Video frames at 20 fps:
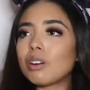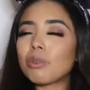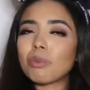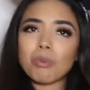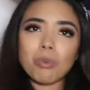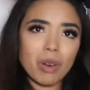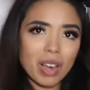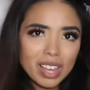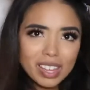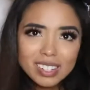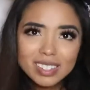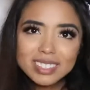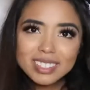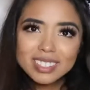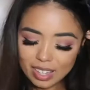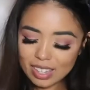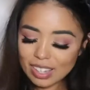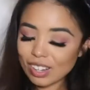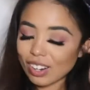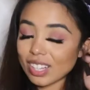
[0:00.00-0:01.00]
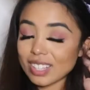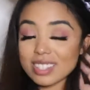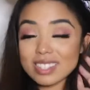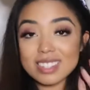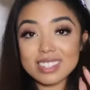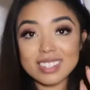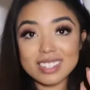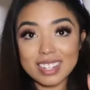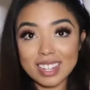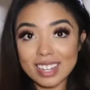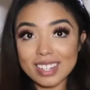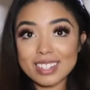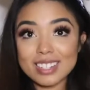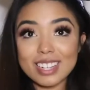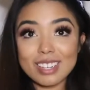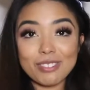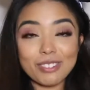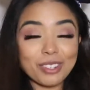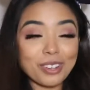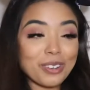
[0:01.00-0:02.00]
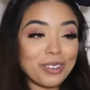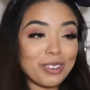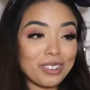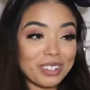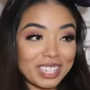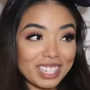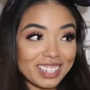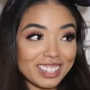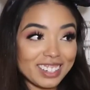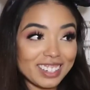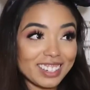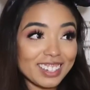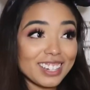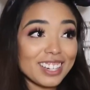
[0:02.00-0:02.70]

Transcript: What? I cannot stand Evil Queen.